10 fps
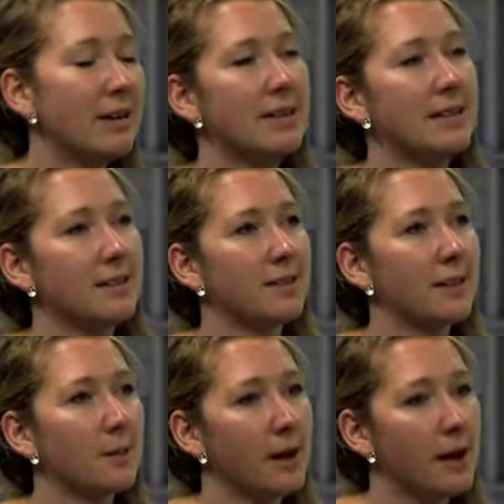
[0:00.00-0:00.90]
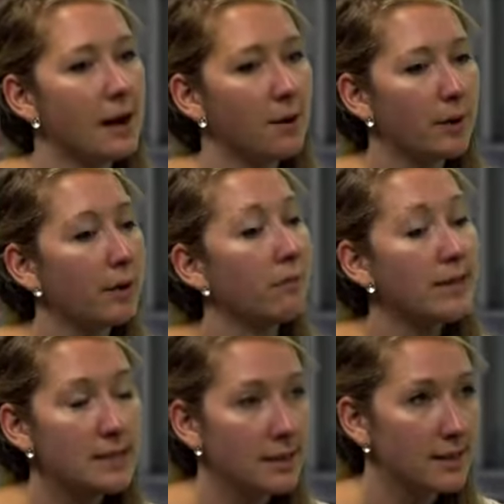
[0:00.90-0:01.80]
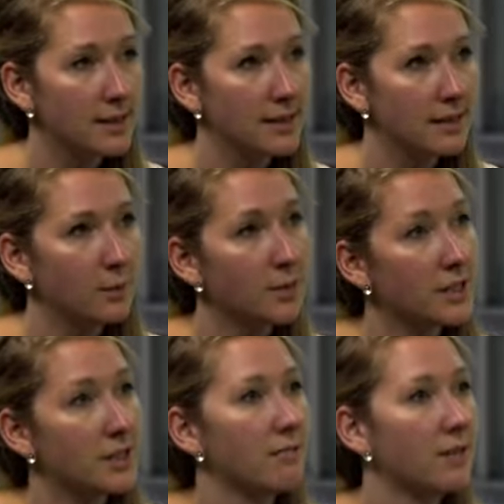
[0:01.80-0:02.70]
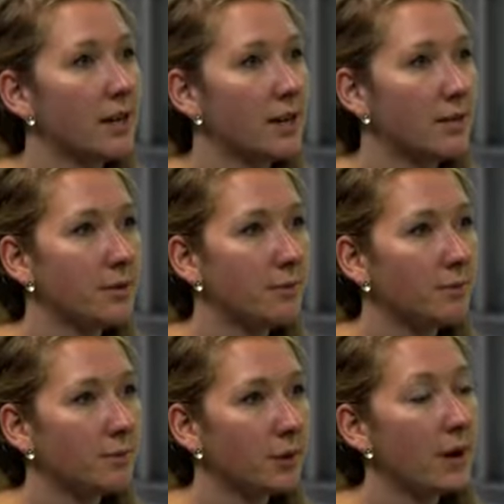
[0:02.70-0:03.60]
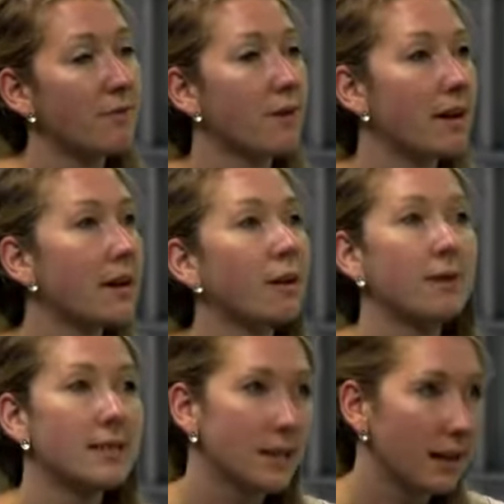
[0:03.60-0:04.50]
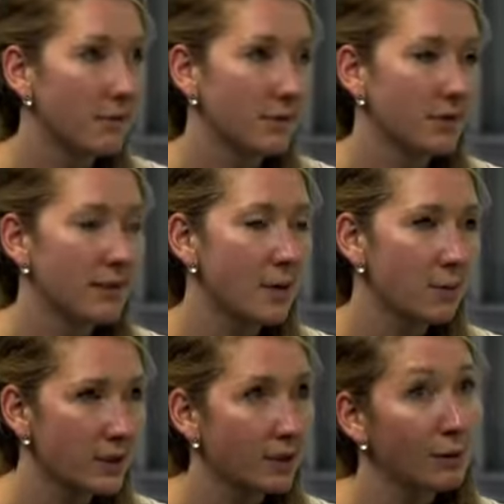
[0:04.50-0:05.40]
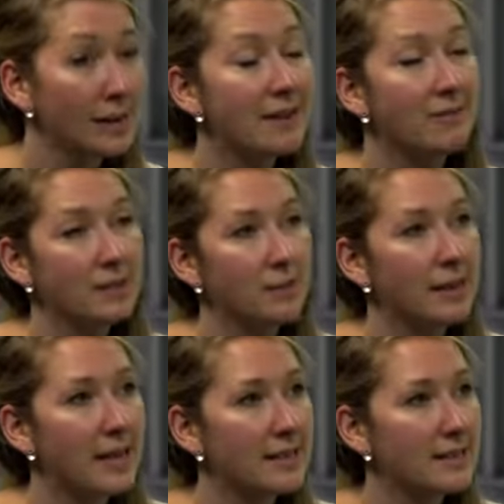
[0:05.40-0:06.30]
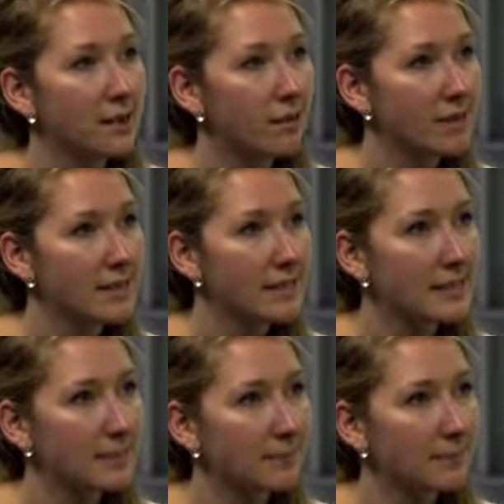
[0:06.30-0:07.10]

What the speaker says: need to think about how we can redesign a system which doesn't rely on ever increasing levels of debt, which will inevitably end in a crisis.